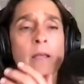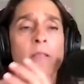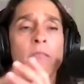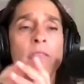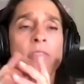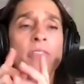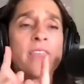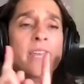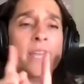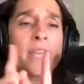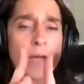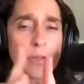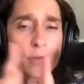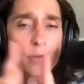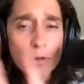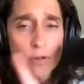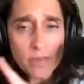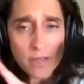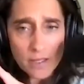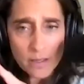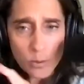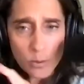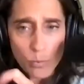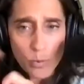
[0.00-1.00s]
The other
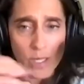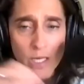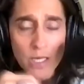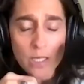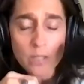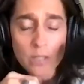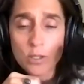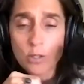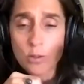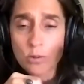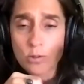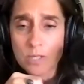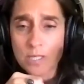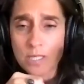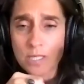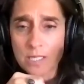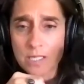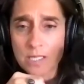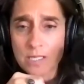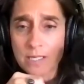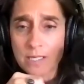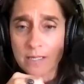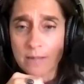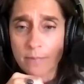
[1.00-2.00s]
thing that we can use
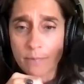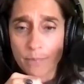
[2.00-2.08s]
this